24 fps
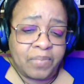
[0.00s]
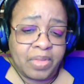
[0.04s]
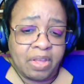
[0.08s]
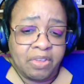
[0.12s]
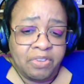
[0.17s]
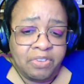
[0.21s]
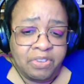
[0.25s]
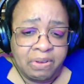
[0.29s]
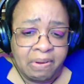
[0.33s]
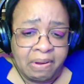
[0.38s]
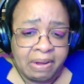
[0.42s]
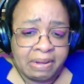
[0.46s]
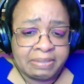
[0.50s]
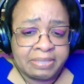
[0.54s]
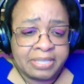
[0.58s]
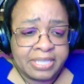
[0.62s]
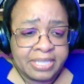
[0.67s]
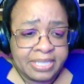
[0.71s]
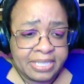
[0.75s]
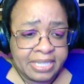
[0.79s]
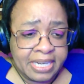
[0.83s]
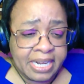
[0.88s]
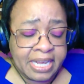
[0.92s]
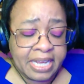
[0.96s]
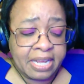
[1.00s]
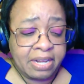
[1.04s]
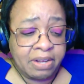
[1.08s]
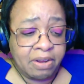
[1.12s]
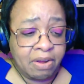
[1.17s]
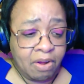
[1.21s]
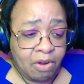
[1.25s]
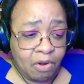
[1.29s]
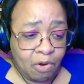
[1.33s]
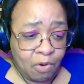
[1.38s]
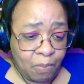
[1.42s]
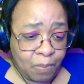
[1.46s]
So I was sitting in
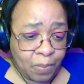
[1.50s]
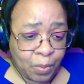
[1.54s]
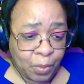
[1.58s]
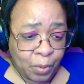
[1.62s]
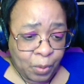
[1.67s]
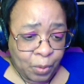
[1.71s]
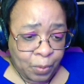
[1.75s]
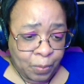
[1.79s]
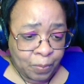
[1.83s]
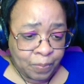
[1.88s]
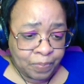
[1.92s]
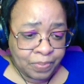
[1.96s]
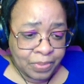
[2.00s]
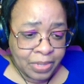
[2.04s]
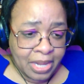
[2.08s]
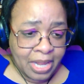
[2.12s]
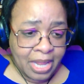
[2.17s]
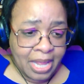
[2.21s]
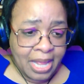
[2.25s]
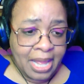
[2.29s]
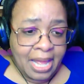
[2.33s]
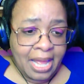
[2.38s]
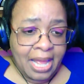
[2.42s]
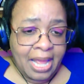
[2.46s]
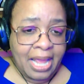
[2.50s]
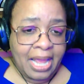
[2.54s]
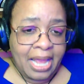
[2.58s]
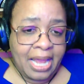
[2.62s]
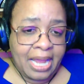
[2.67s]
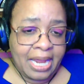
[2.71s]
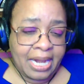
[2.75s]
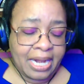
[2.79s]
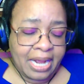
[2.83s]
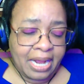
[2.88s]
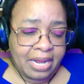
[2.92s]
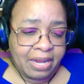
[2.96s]
homeroom
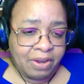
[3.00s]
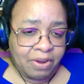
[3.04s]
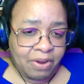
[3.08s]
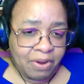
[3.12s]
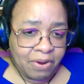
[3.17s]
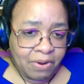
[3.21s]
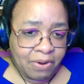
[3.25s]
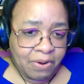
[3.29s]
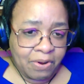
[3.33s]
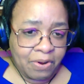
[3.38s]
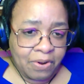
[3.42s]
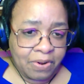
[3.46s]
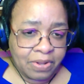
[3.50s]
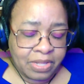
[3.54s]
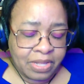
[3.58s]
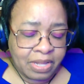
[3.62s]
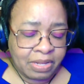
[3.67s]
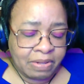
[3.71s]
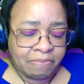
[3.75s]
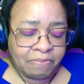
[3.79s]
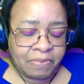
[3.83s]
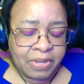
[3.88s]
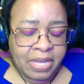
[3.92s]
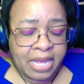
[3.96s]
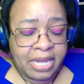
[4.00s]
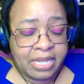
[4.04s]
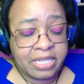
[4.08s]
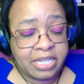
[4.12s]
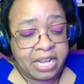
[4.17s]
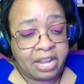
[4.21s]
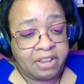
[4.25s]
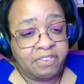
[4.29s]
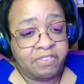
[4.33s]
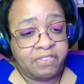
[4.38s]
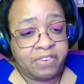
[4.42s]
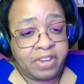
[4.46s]
and I heard that we had
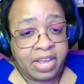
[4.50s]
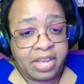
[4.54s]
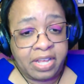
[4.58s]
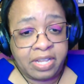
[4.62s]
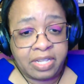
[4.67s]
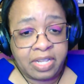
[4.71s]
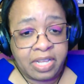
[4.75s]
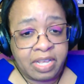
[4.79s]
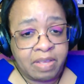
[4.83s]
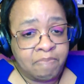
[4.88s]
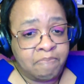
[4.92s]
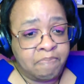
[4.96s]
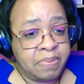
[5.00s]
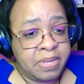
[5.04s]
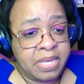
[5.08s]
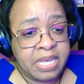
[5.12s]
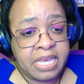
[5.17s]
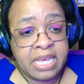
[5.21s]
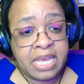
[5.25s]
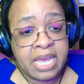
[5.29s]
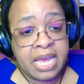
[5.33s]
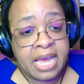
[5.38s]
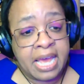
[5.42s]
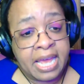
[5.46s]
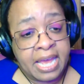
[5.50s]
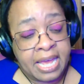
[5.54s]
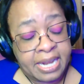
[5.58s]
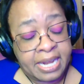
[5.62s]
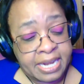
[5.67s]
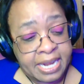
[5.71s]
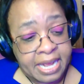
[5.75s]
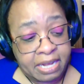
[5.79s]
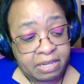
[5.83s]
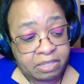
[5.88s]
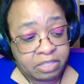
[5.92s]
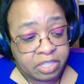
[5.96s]
these daily PA
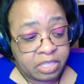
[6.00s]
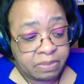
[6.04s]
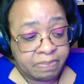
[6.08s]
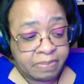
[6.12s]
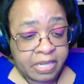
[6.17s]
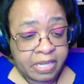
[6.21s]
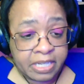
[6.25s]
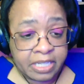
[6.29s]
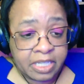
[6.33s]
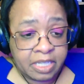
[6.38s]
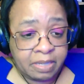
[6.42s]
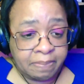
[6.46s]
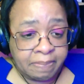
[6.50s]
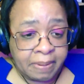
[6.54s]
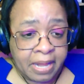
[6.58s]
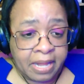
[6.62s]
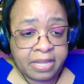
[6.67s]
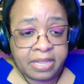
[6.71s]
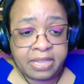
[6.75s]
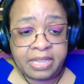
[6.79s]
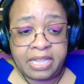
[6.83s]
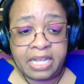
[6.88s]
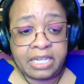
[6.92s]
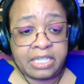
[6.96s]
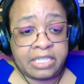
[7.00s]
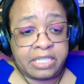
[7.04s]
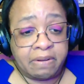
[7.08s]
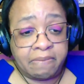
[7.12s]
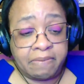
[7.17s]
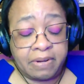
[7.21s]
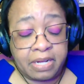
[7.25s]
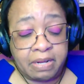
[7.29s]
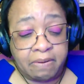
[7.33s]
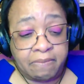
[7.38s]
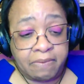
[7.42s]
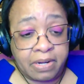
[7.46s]
announcements about things that were
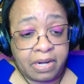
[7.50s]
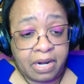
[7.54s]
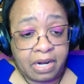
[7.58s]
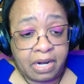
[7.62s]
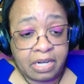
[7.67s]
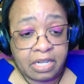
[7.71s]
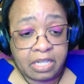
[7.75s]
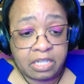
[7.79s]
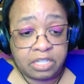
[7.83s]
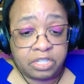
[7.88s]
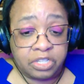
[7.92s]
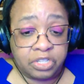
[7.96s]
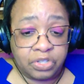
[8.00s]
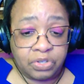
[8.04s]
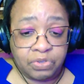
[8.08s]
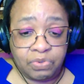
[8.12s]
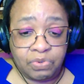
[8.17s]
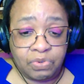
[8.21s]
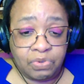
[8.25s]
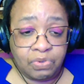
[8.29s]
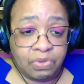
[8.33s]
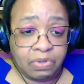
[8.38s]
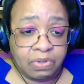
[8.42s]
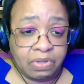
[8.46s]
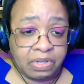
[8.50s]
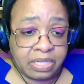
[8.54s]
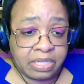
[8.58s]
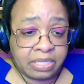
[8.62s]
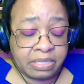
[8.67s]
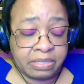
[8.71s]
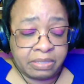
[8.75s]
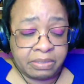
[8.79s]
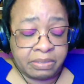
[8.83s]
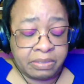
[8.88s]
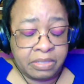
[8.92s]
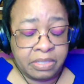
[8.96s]
going on in the school
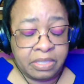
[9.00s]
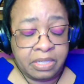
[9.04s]
and